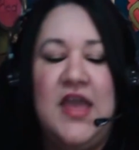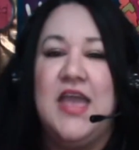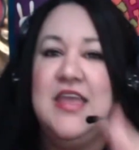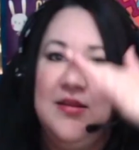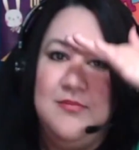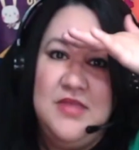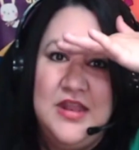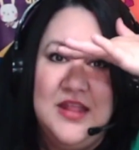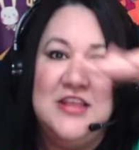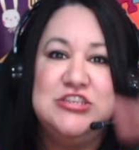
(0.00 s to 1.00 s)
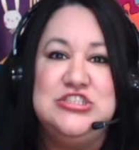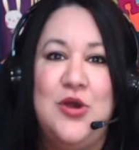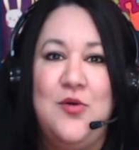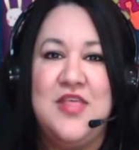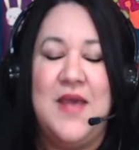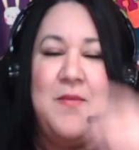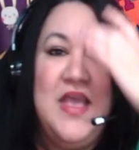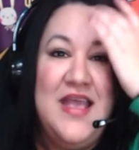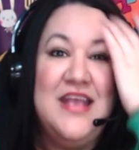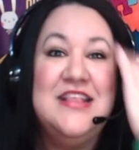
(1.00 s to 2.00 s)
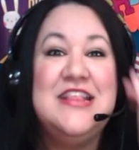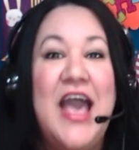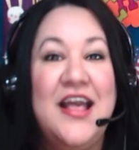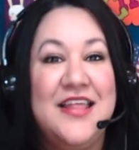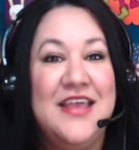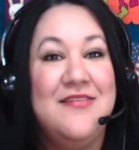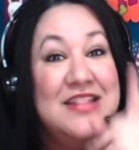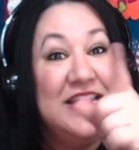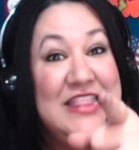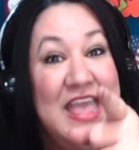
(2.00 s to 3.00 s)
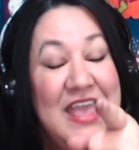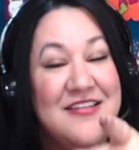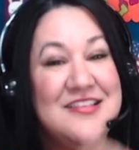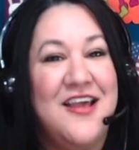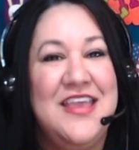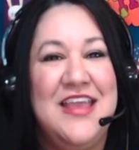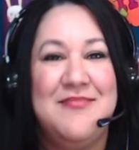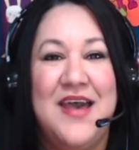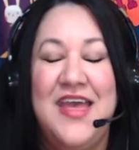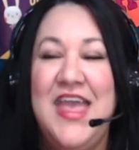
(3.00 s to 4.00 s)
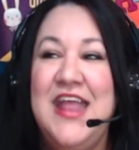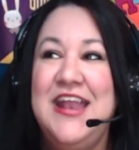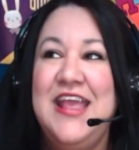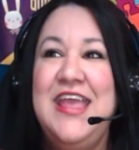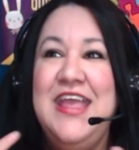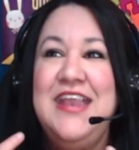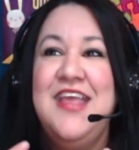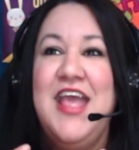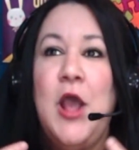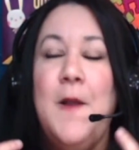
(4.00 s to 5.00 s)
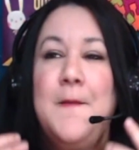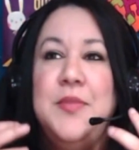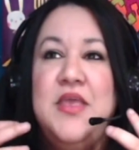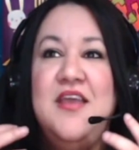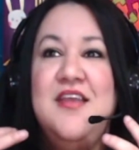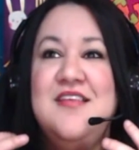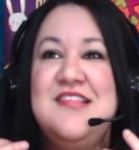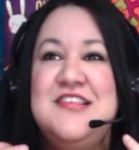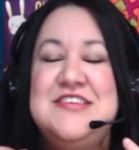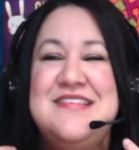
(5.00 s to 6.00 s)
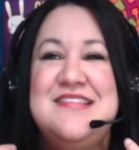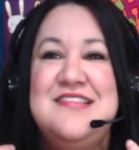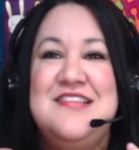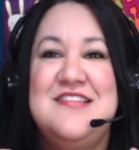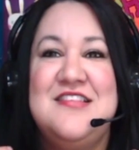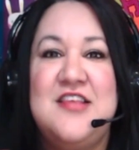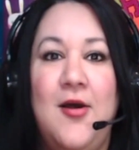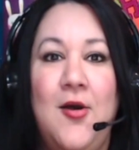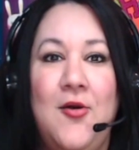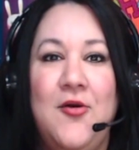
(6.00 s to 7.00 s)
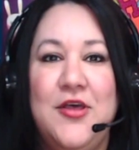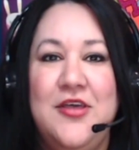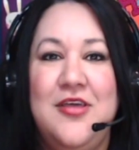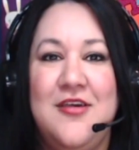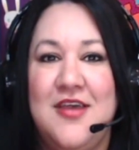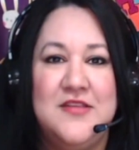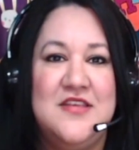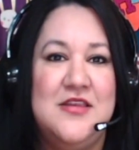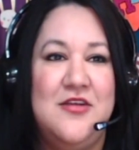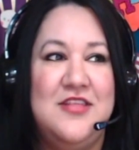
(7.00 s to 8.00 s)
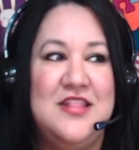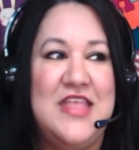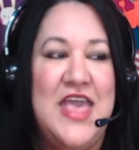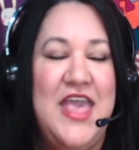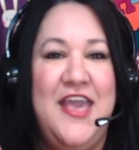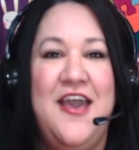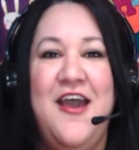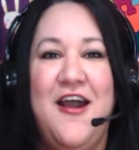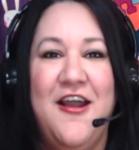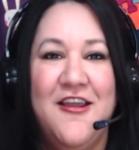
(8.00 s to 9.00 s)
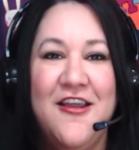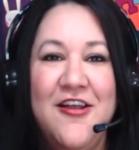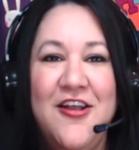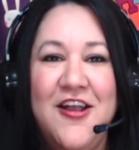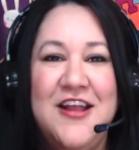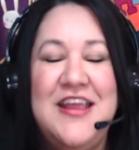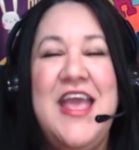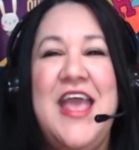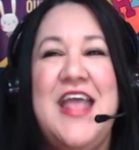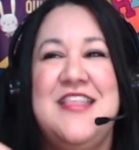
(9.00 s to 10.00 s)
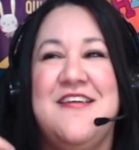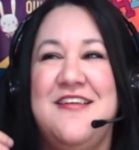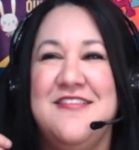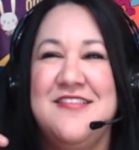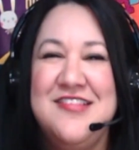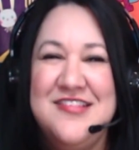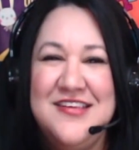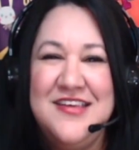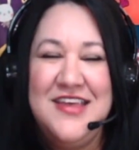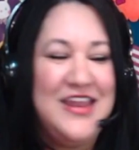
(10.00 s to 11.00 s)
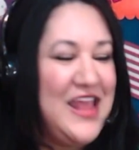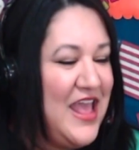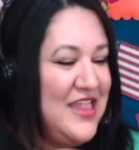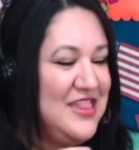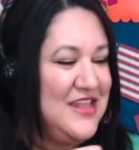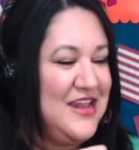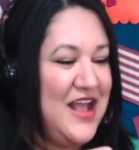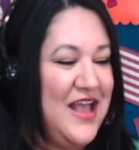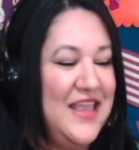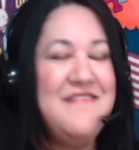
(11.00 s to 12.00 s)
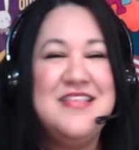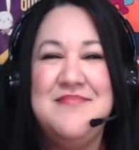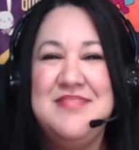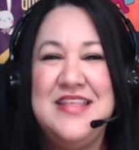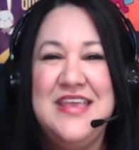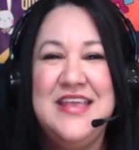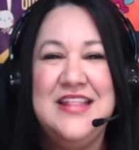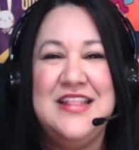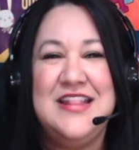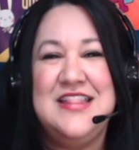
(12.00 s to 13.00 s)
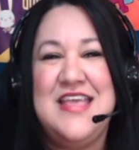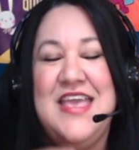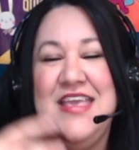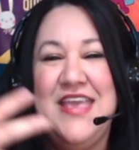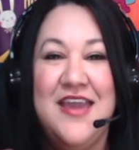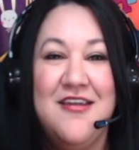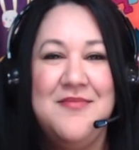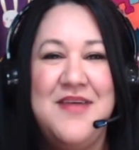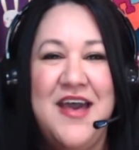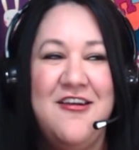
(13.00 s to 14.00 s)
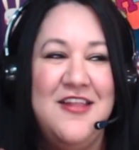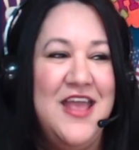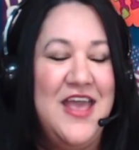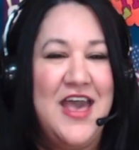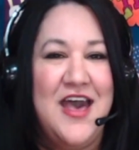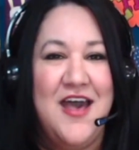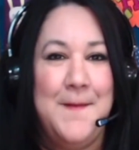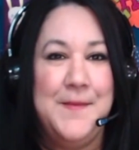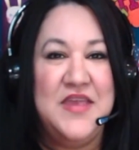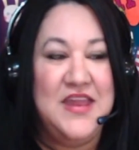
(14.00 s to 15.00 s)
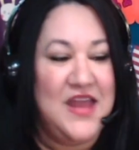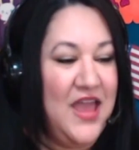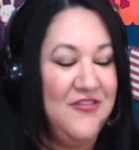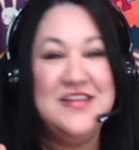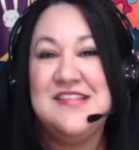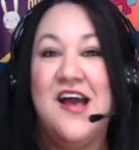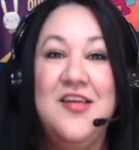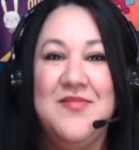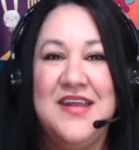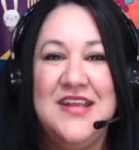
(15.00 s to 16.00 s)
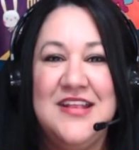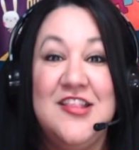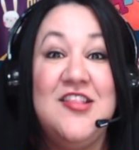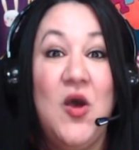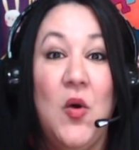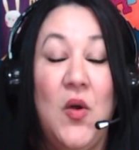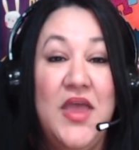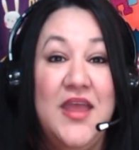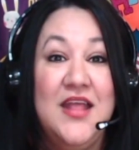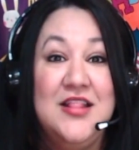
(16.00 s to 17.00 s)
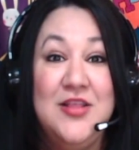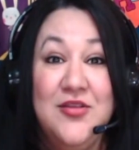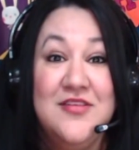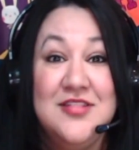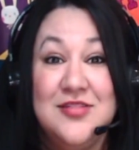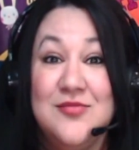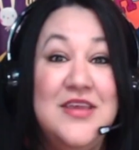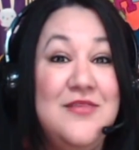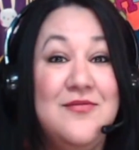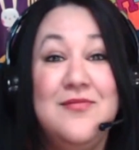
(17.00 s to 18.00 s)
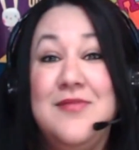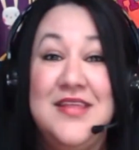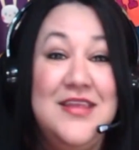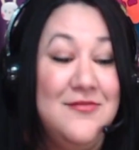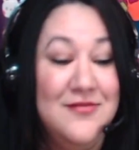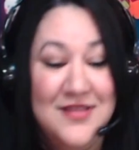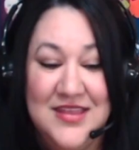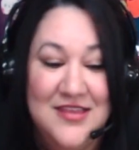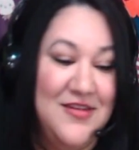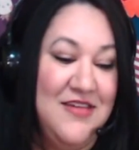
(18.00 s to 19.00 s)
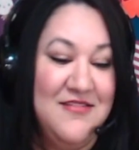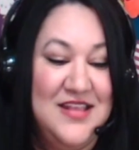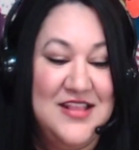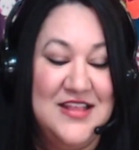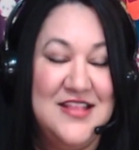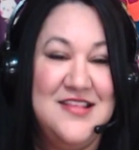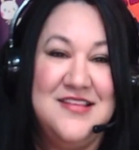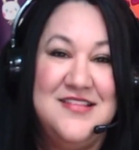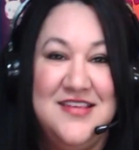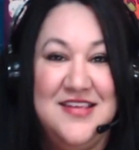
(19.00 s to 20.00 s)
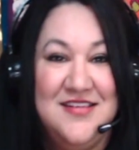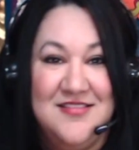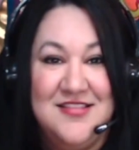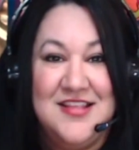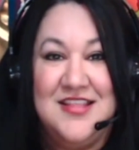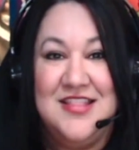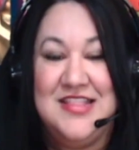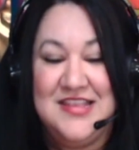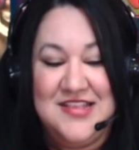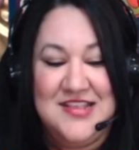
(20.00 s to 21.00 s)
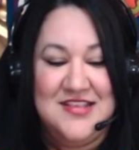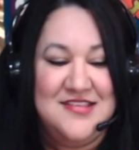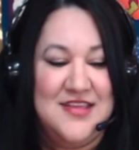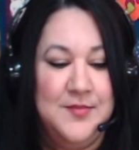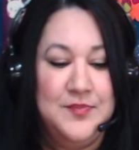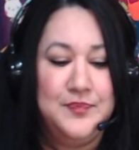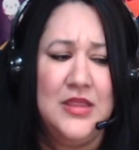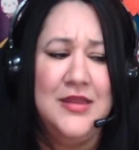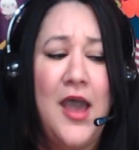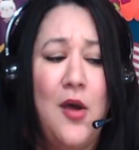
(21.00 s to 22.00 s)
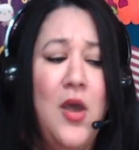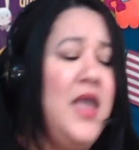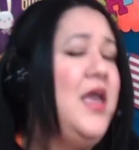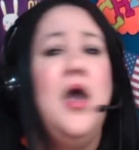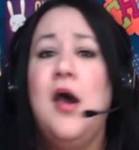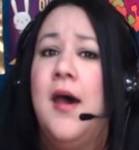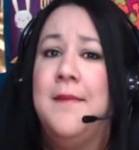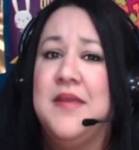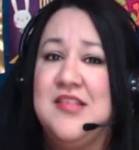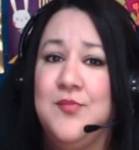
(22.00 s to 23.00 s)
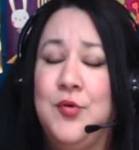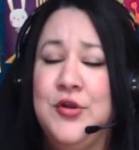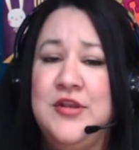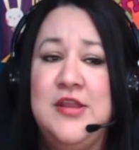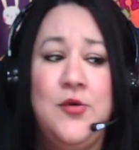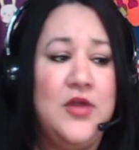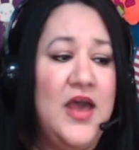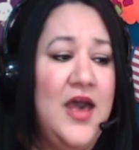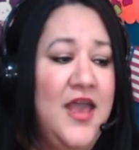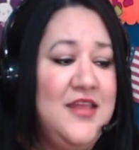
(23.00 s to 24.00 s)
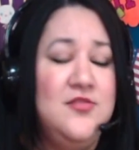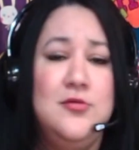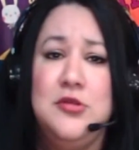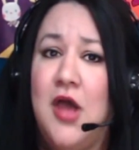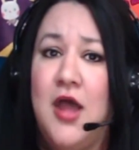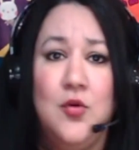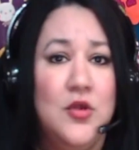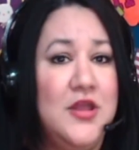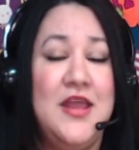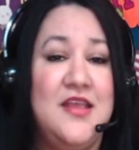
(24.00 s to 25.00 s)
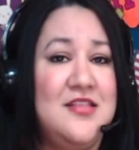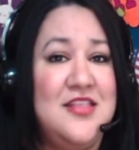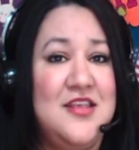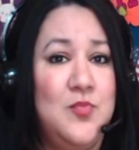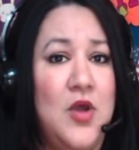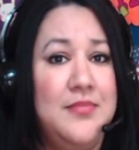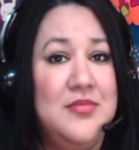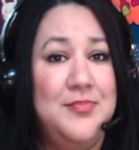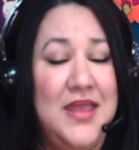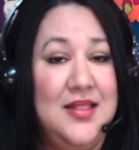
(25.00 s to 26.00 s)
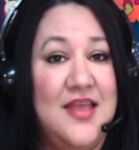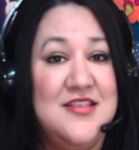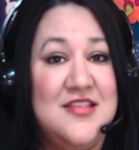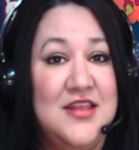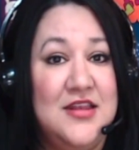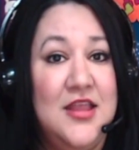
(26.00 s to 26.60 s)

I can immediately show them exactly what they are talking about. And it is just so good to know that they are heard and they're understood and that I have something that they care about, and I want to talk about it. So those are three really, really great reasons to use this system. Now, it's important to note, I do not organize these props by lesson.